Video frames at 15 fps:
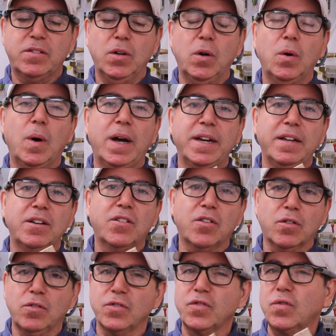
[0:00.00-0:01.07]
So an
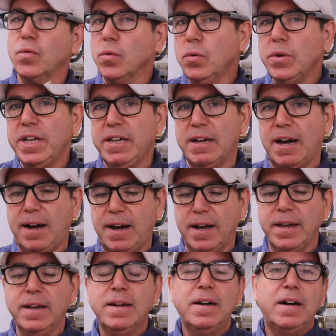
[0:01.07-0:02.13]
internal screwed in
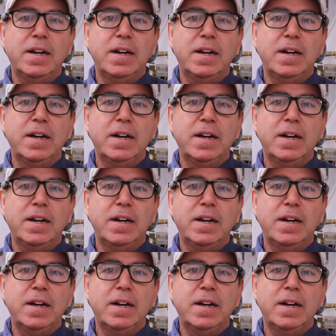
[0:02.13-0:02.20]
eye,